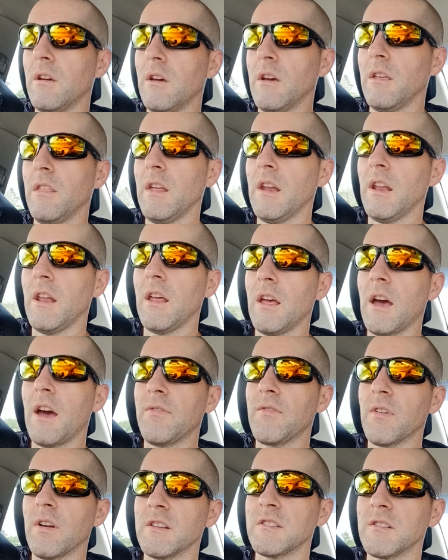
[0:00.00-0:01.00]
And then
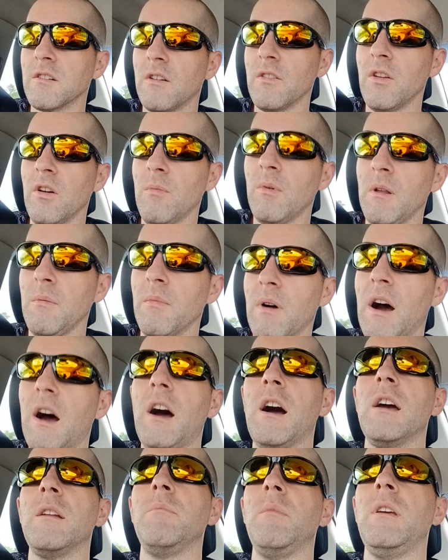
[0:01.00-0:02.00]
after I saw nobody
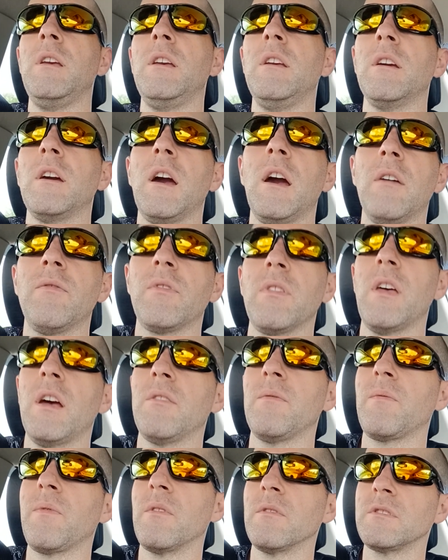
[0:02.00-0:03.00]
behind me after
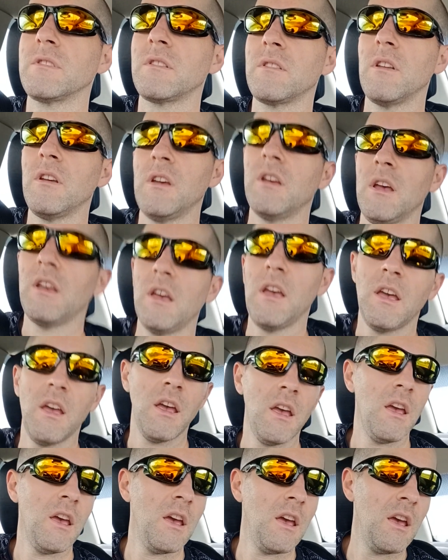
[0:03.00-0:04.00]
that first
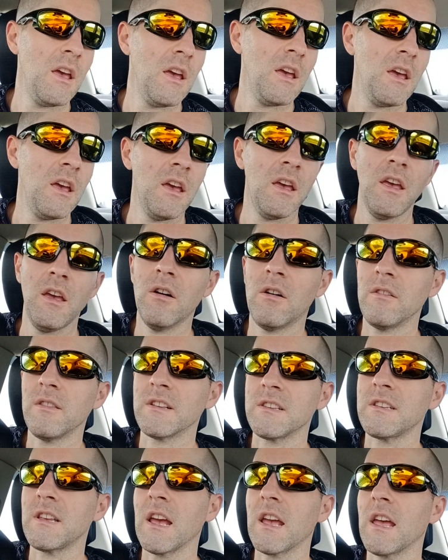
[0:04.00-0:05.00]
hill on the
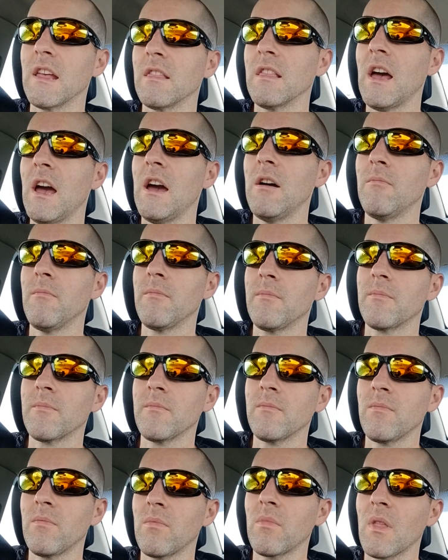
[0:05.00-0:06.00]
second lap,
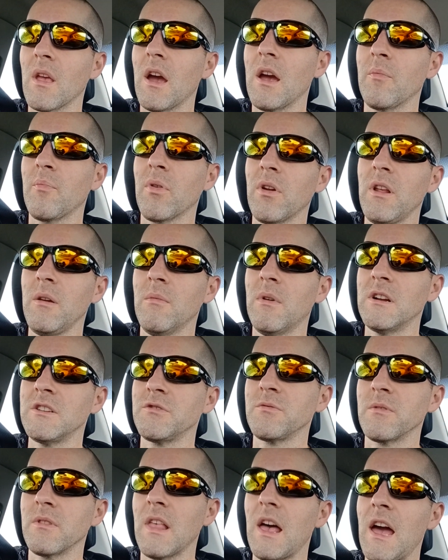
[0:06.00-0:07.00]
I pretty much
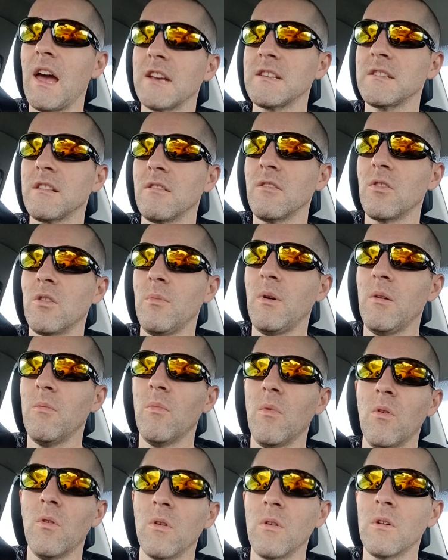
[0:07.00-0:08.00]
relaxed a little bit
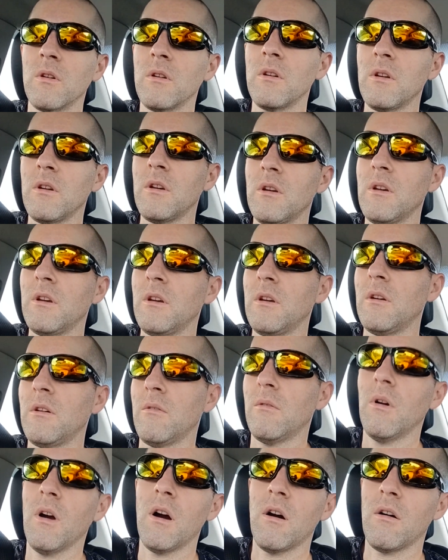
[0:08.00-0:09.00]
more.
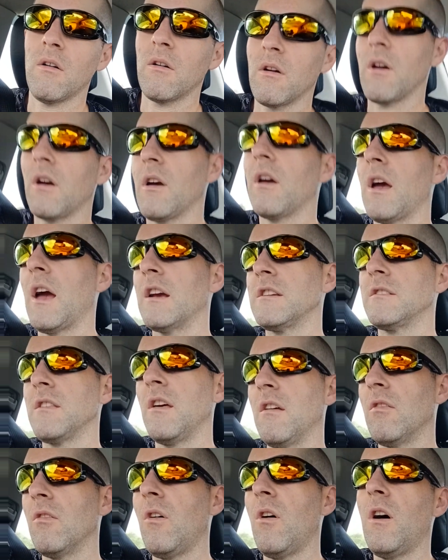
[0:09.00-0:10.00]
Well, actually
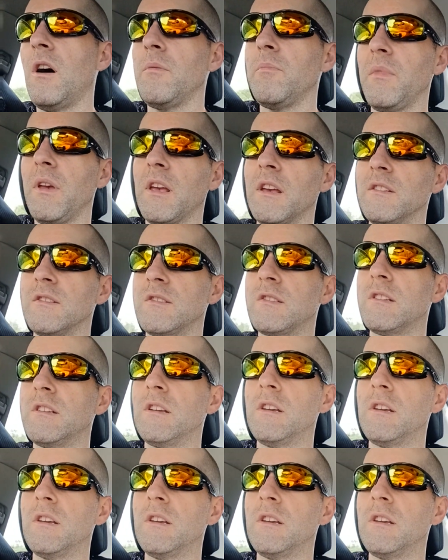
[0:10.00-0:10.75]
a lot, because